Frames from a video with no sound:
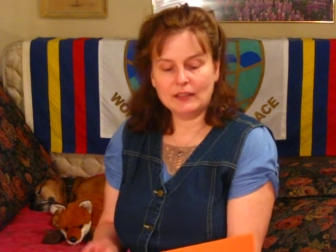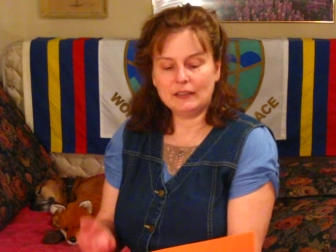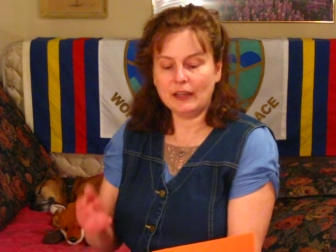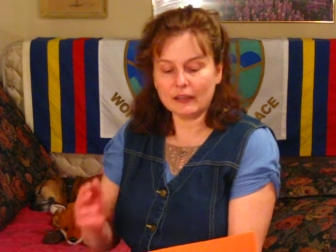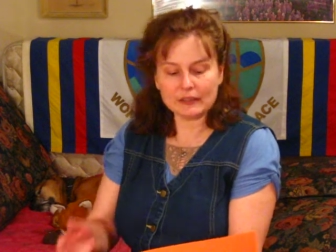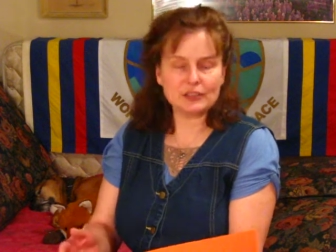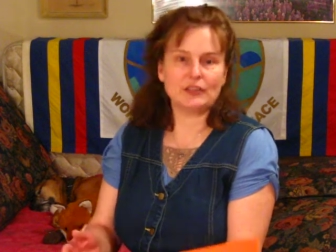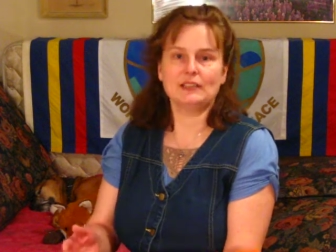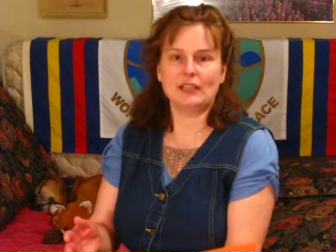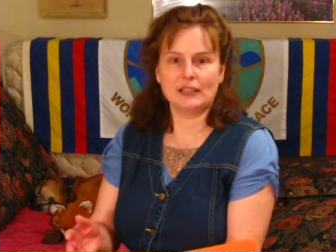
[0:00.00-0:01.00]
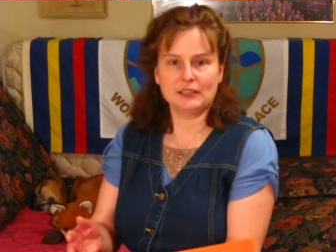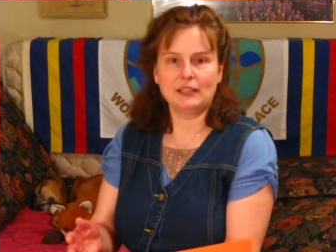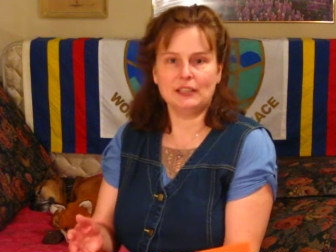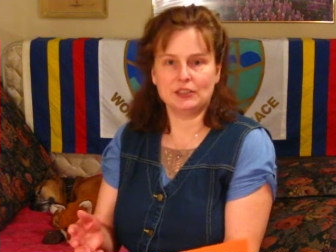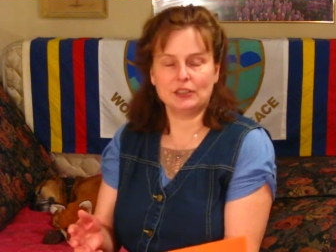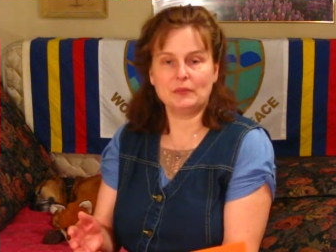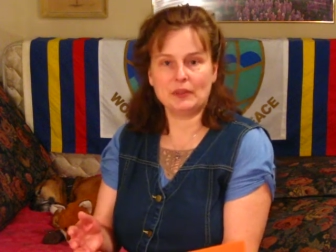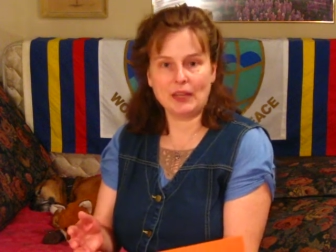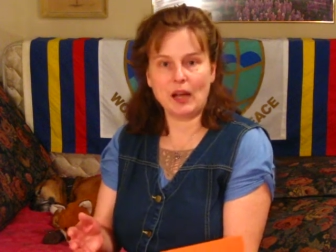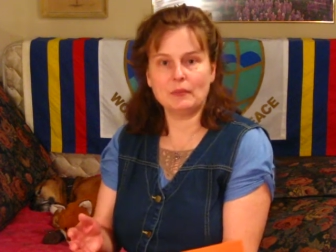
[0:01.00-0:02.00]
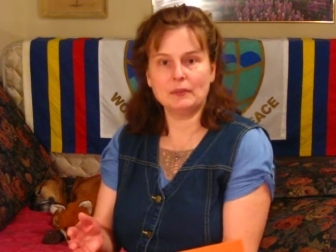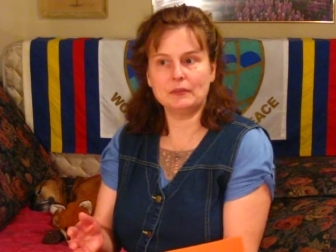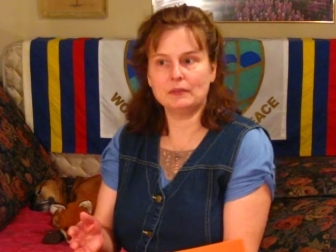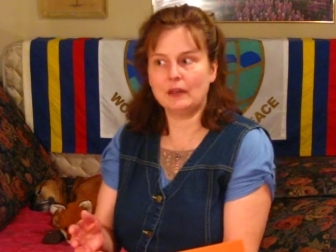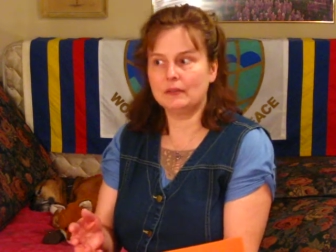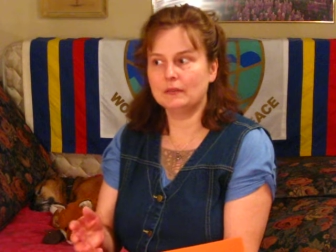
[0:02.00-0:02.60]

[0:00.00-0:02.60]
character assassination with the help of